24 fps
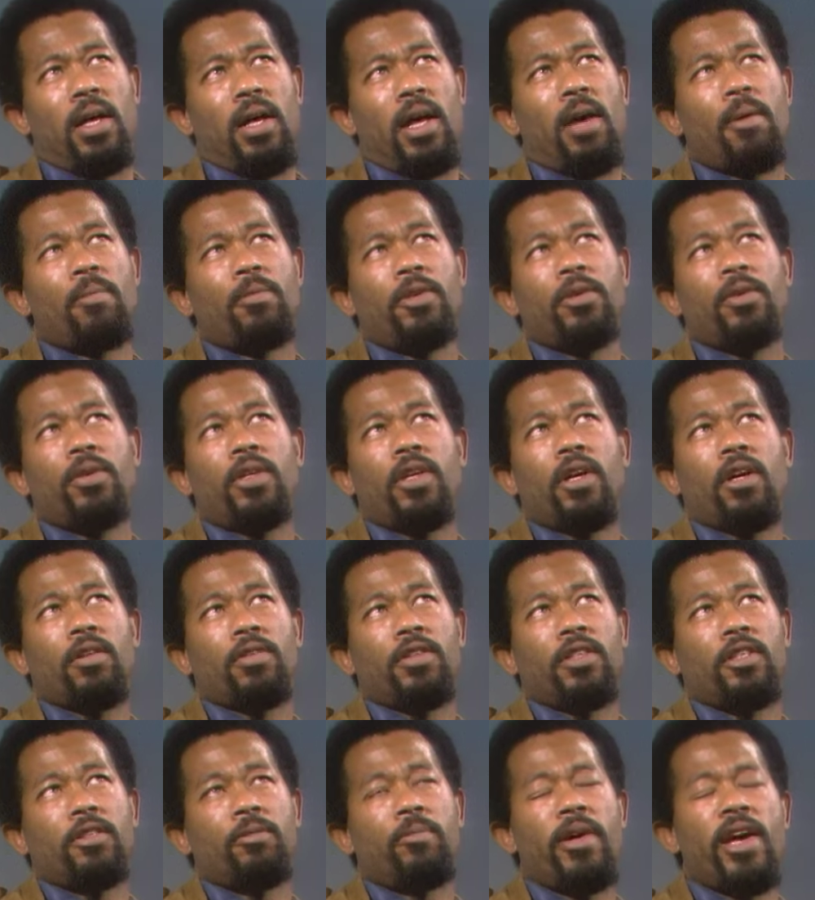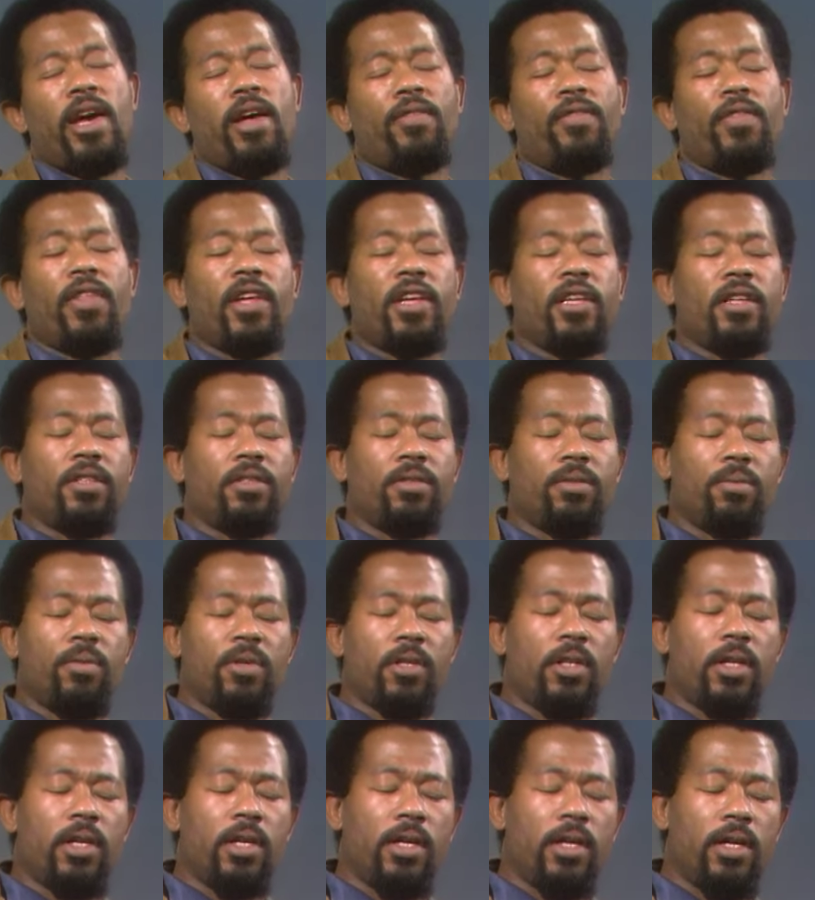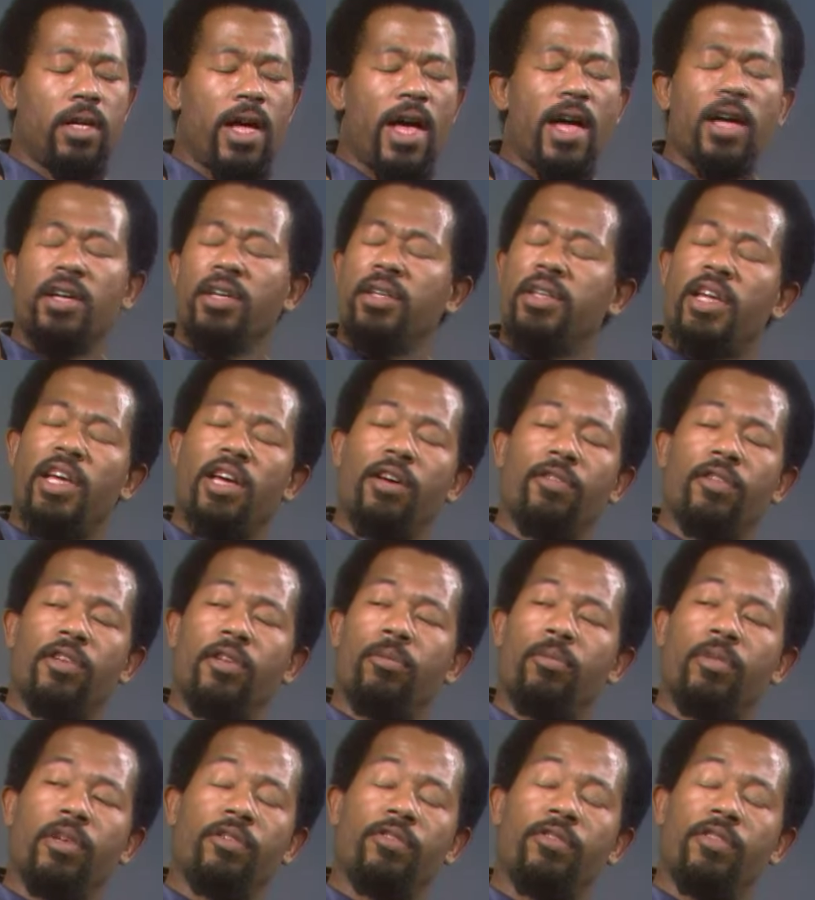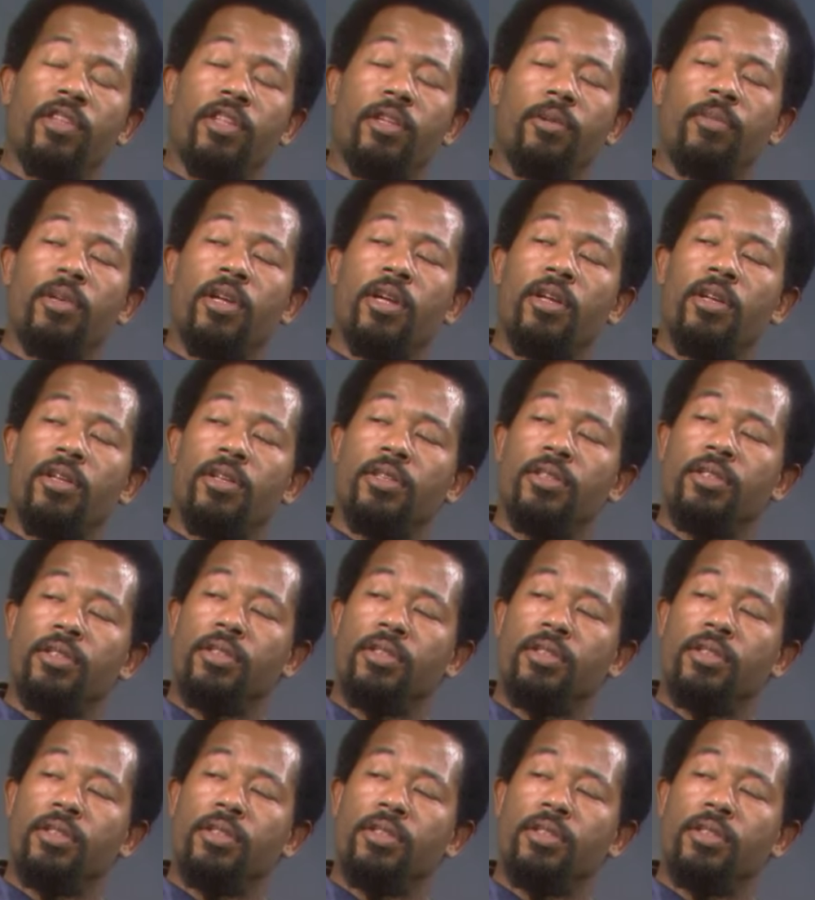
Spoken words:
I'm doing all these bad things, well, I couldn't have any brief for them at all.